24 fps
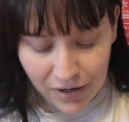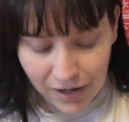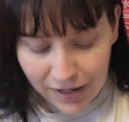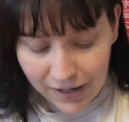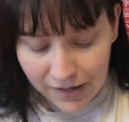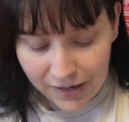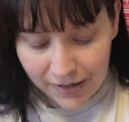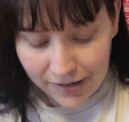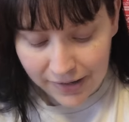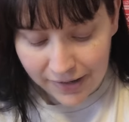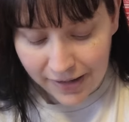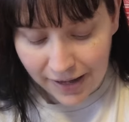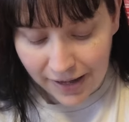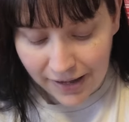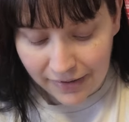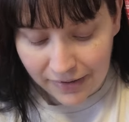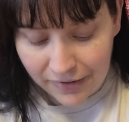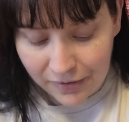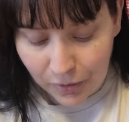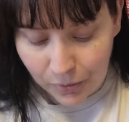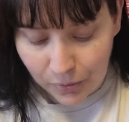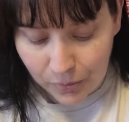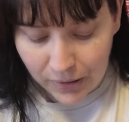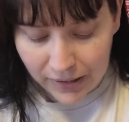and yeah,
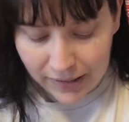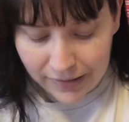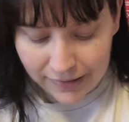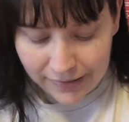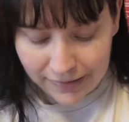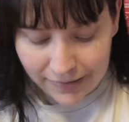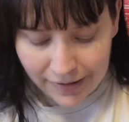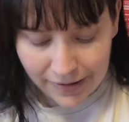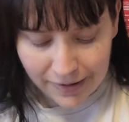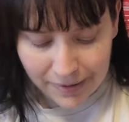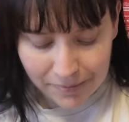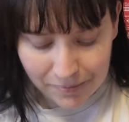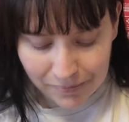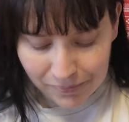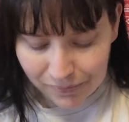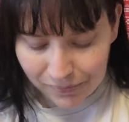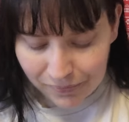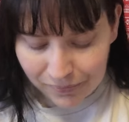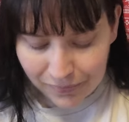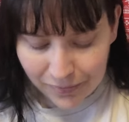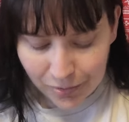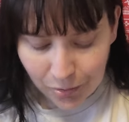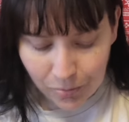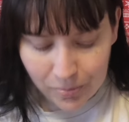so we'd
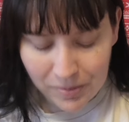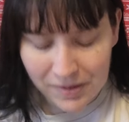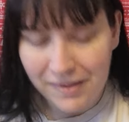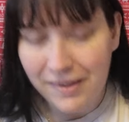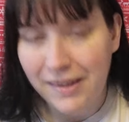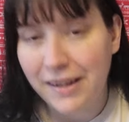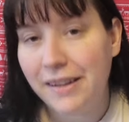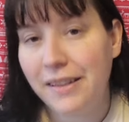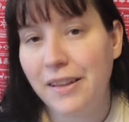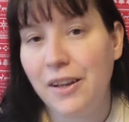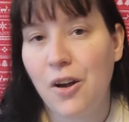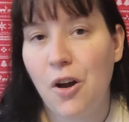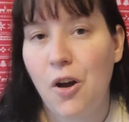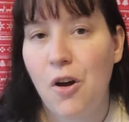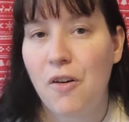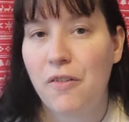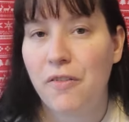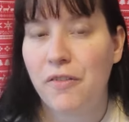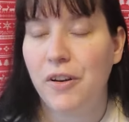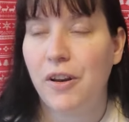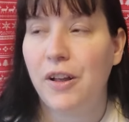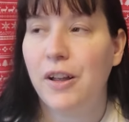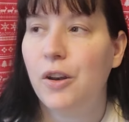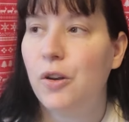be sitting in the car
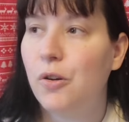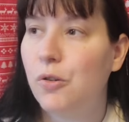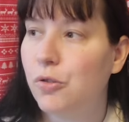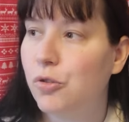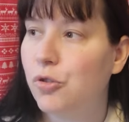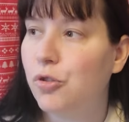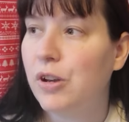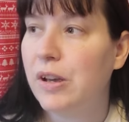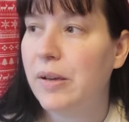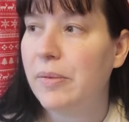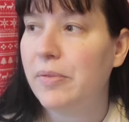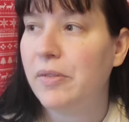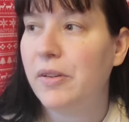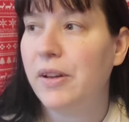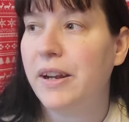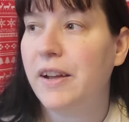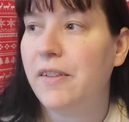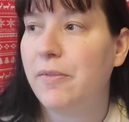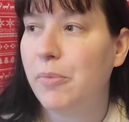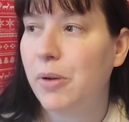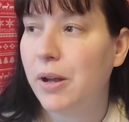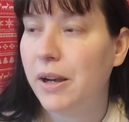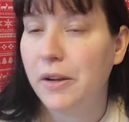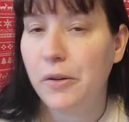for like long trips, and I'd
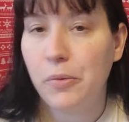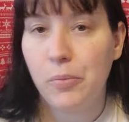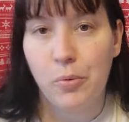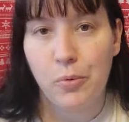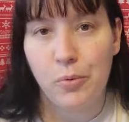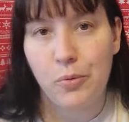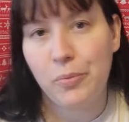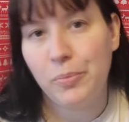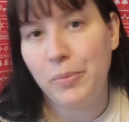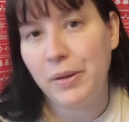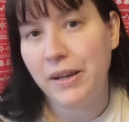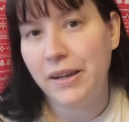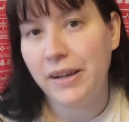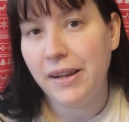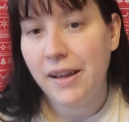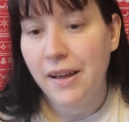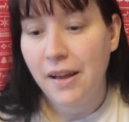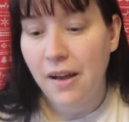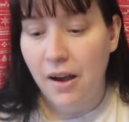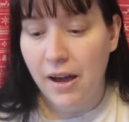have my little Walkman.